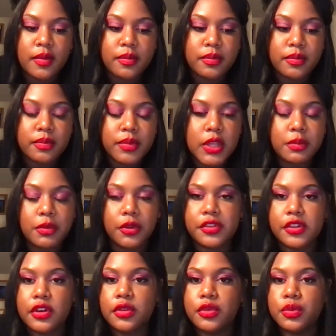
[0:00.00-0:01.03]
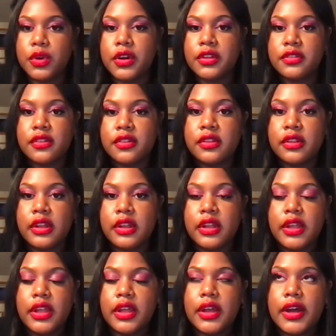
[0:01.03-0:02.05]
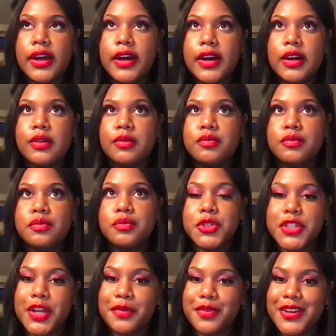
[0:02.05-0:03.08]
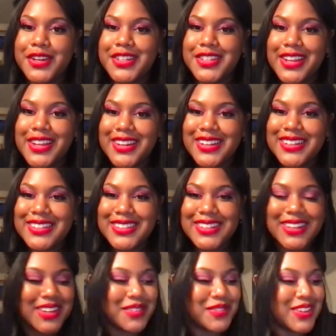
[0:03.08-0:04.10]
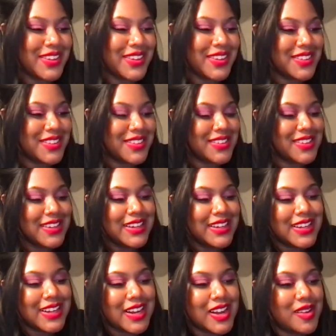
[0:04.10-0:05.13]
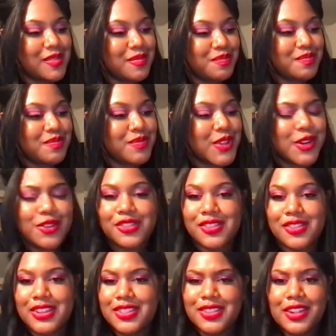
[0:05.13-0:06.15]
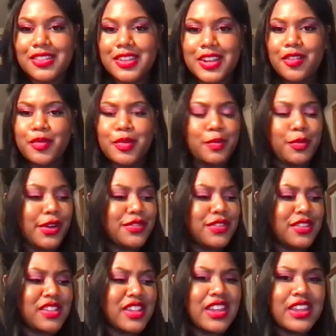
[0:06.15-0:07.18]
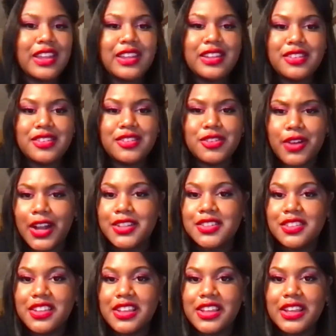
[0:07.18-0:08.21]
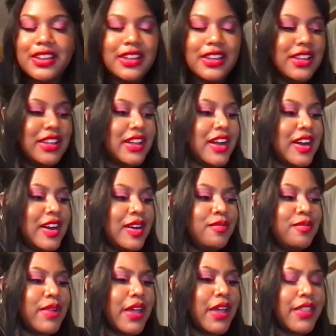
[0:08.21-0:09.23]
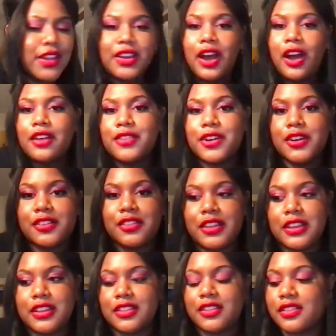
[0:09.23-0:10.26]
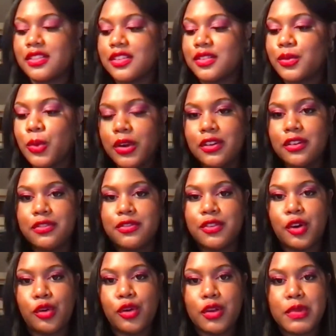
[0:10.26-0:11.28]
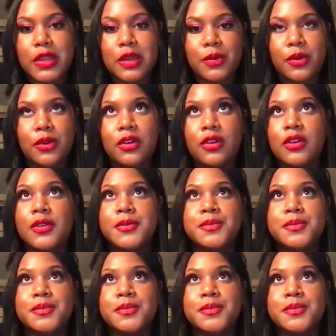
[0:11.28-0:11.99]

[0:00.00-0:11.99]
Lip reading: people's own words, which I appreciated because it's nice to hear what people have to say directly. And then conversely, it's wonderful when people